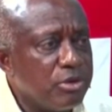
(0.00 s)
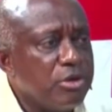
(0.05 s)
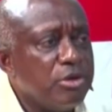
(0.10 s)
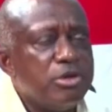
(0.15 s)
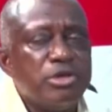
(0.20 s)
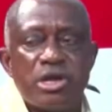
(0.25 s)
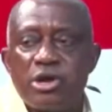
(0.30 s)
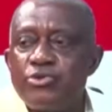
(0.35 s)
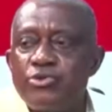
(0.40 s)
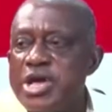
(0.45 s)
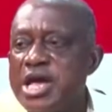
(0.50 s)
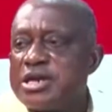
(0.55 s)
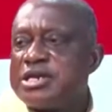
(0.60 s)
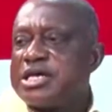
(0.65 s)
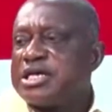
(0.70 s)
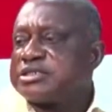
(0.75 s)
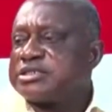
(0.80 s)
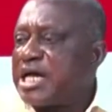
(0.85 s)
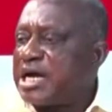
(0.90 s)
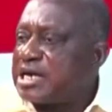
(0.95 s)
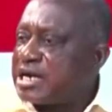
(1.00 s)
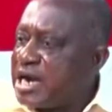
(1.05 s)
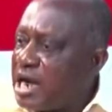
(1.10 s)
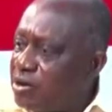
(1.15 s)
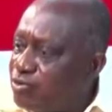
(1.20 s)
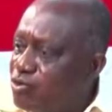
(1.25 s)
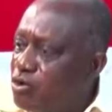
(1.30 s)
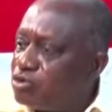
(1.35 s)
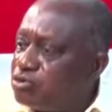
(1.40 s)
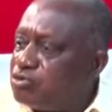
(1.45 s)
You're in your crowd
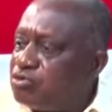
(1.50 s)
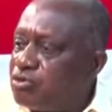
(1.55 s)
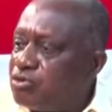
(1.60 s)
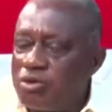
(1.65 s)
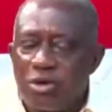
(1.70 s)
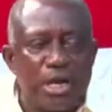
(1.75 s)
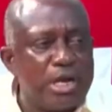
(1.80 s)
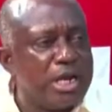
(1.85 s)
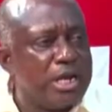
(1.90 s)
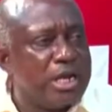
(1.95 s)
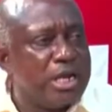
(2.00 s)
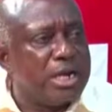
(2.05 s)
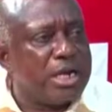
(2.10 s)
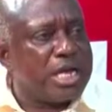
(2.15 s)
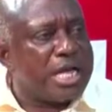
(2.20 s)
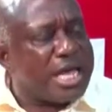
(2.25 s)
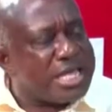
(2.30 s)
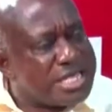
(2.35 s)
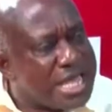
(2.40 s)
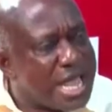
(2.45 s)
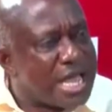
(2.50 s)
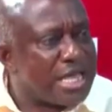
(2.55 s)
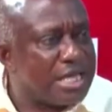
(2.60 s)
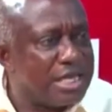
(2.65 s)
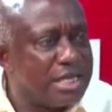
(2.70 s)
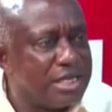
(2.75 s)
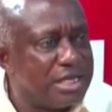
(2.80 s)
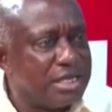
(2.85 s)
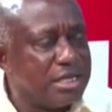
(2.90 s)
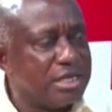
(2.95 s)
road, you know. A year.
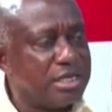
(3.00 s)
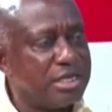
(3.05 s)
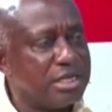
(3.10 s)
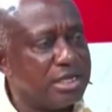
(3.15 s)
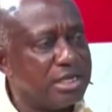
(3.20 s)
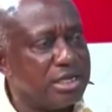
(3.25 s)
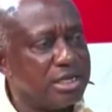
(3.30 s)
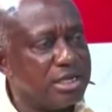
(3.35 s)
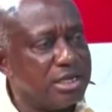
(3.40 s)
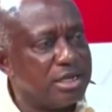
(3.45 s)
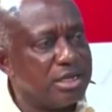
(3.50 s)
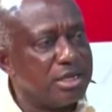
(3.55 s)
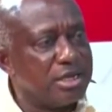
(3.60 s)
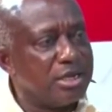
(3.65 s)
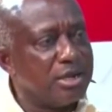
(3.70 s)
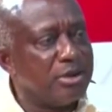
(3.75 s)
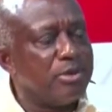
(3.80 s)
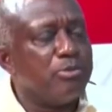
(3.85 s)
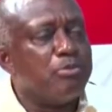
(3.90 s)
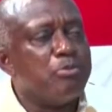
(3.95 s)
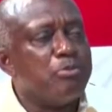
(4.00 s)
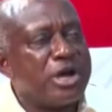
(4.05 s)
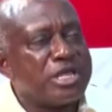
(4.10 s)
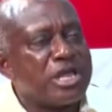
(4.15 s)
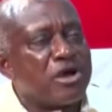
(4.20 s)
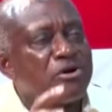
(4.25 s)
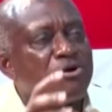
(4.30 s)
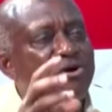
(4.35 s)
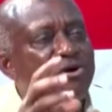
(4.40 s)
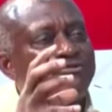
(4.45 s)
But
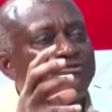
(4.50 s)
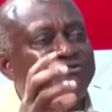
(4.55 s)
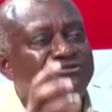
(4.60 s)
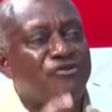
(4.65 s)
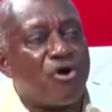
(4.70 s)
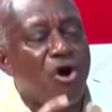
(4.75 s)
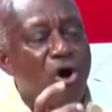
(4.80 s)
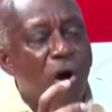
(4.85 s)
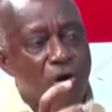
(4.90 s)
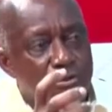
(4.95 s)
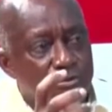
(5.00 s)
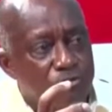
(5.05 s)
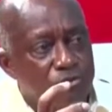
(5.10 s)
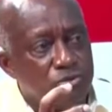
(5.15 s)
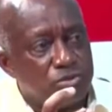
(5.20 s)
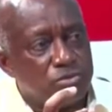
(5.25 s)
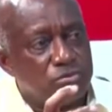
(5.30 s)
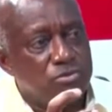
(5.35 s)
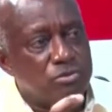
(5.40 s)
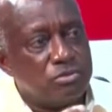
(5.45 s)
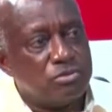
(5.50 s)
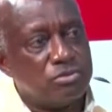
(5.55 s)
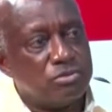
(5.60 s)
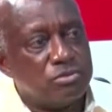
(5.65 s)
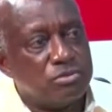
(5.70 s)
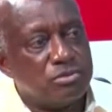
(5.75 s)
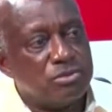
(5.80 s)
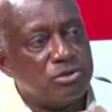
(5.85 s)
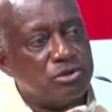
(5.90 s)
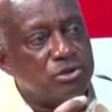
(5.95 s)
you have 4
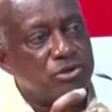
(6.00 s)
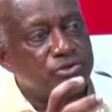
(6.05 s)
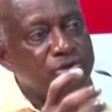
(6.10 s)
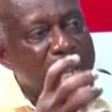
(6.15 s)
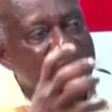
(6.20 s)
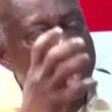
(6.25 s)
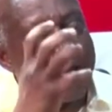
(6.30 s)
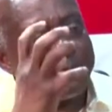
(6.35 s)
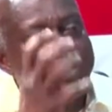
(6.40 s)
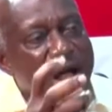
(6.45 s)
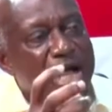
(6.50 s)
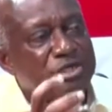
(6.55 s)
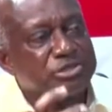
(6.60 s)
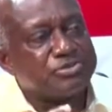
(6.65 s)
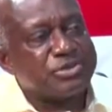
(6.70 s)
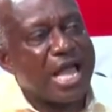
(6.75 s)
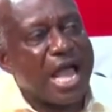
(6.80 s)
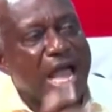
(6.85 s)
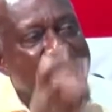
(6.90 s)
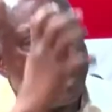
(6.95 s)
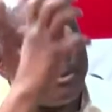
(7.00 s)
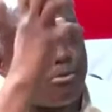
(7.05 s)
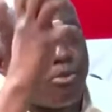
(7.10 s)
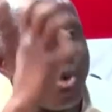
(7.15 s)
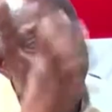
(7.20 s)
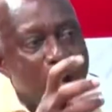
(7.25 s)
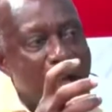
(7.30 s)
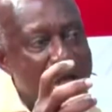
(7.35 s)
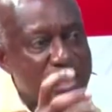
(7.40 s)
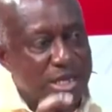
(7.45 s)
runabouts via a
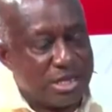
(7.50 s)
moa,